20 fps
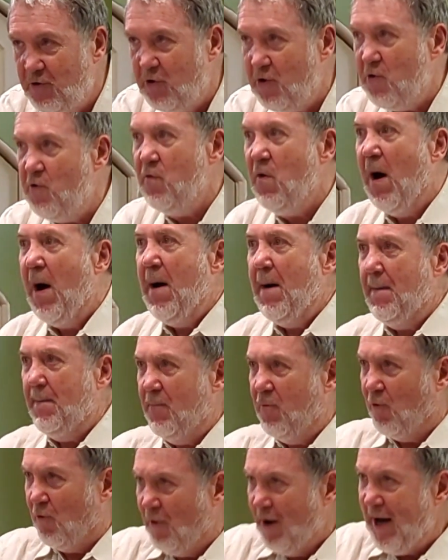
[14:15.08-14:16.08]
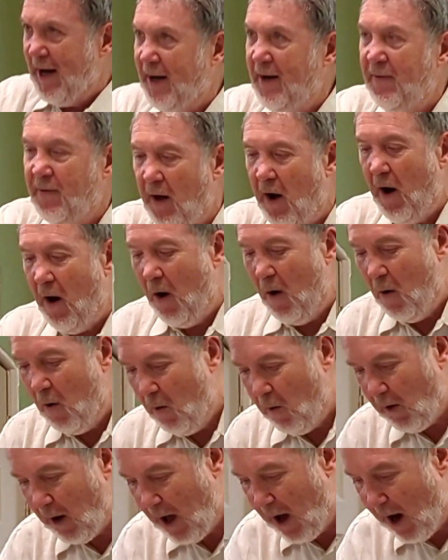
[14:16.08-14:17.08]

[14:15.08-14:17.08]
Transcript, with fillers: to bring the whole